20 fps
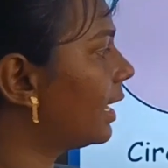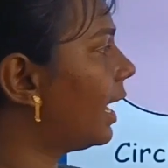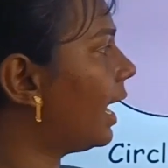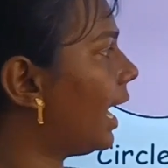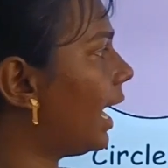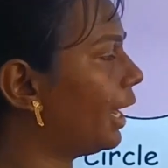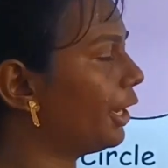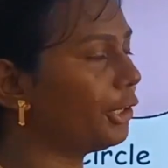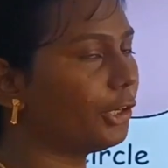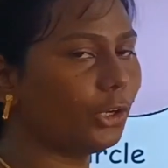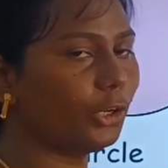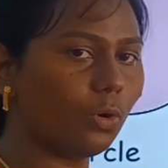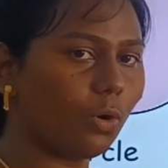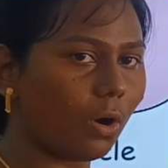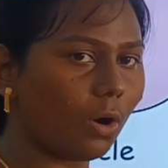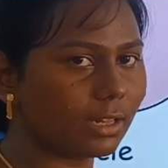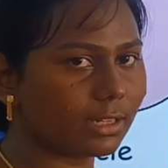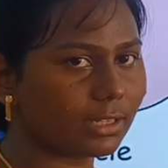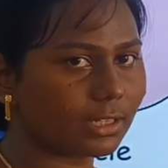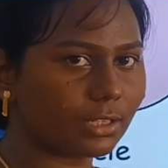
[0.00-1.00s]
And you
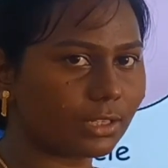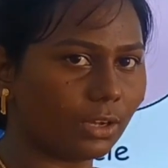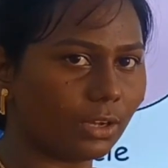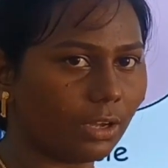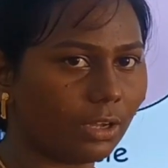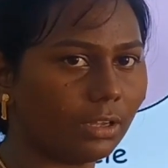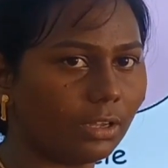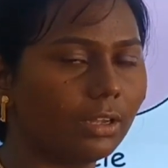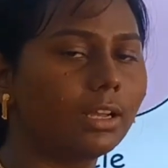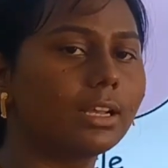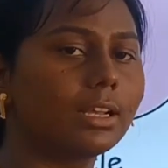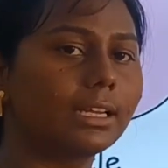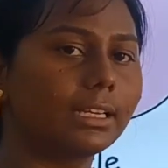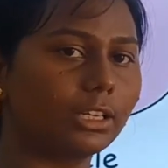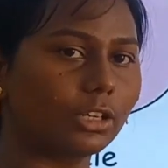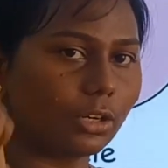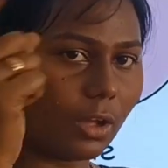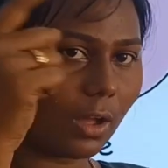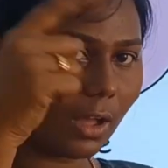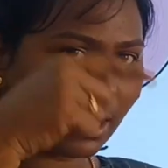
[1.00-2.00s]
also
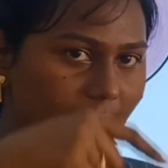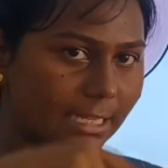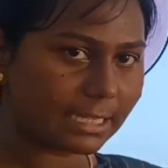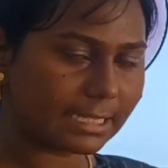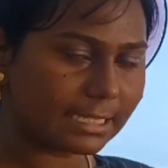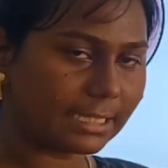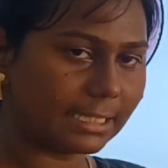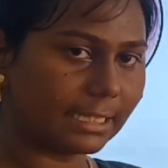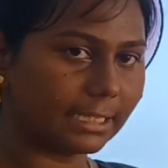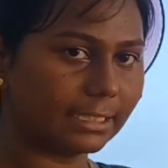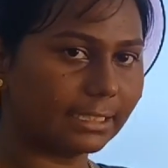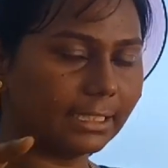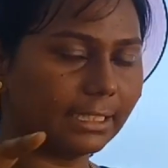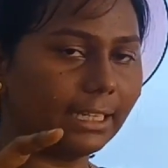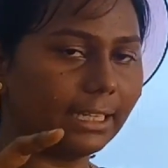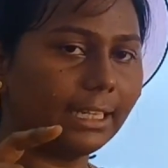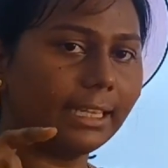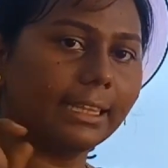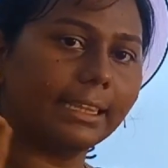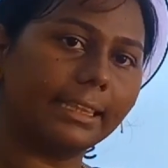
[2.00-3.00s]
draw a
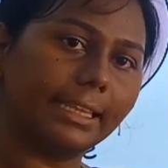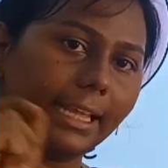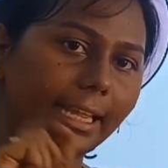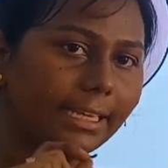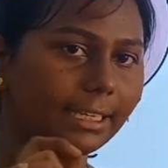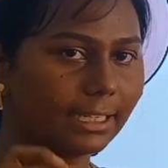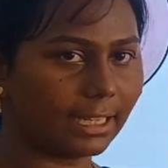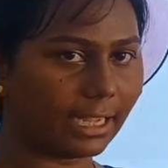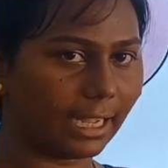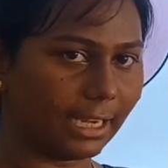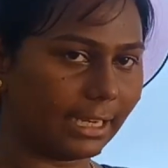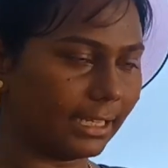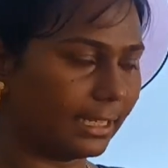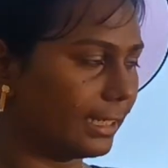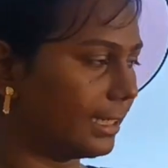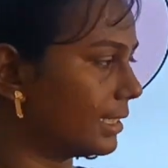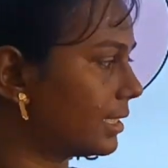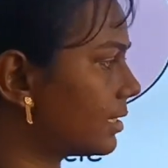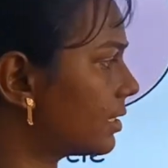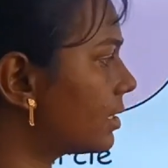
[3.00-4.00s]
circle, then color
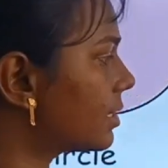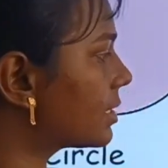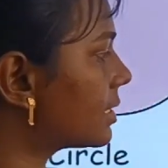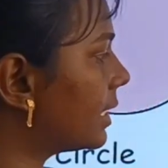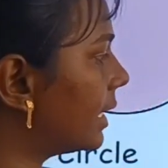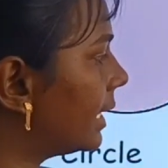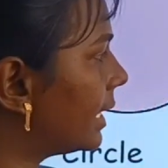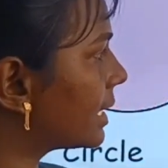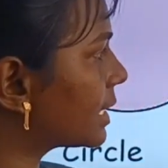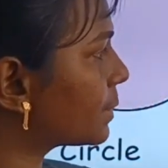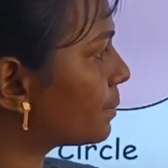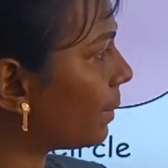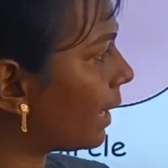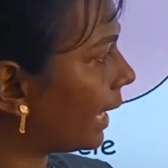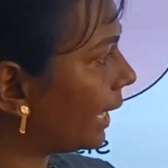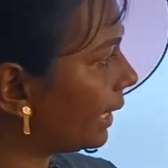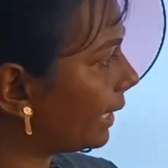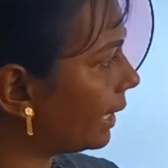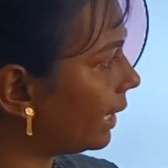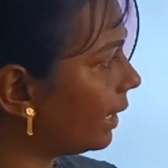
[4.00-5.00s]
it. See the
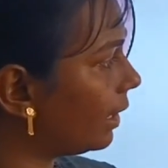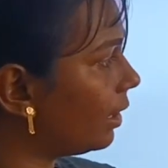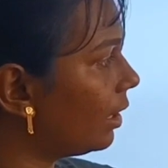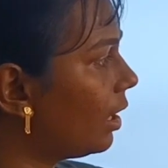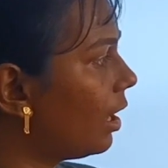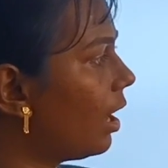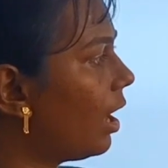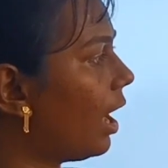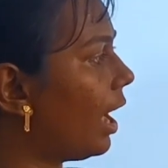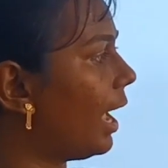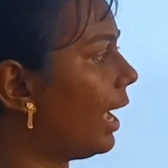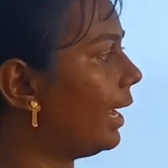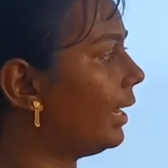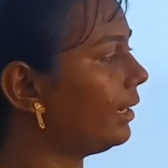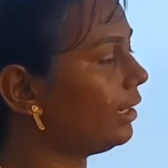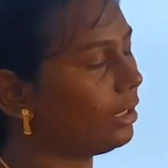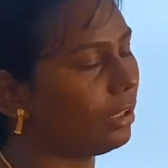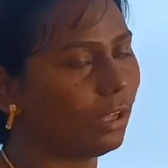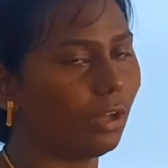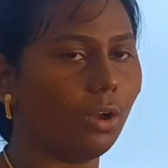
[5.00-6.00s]
spiral
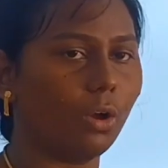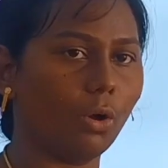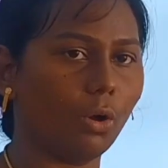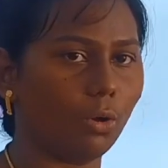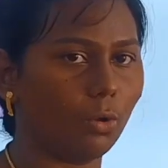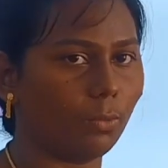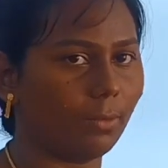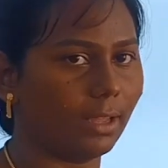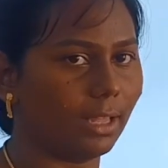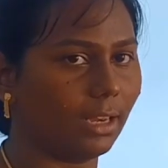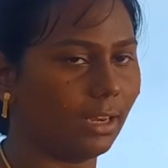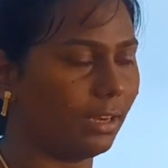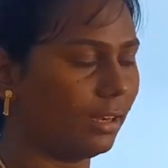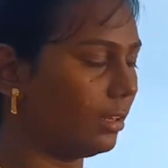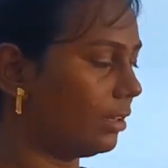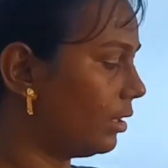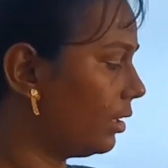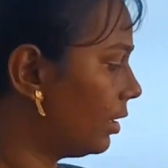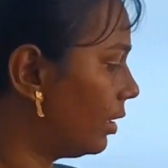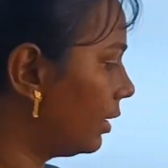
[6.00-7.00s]
and
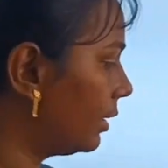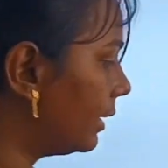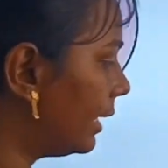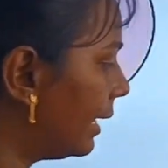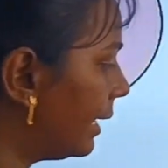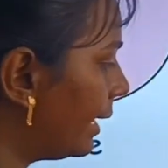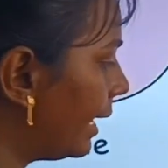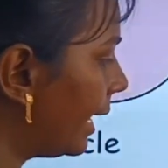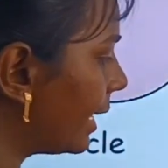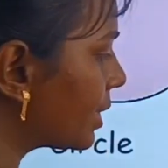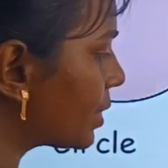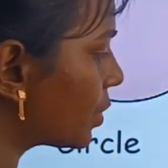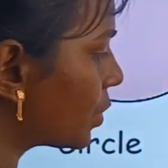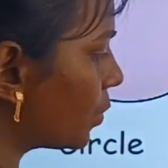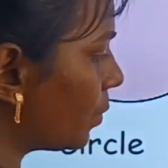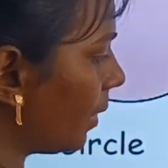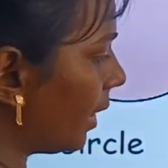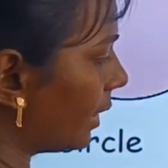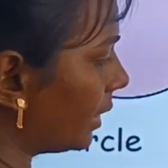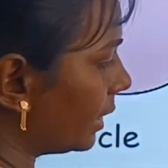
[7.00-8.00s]
oval. The
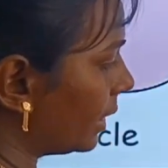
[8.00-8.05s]
next one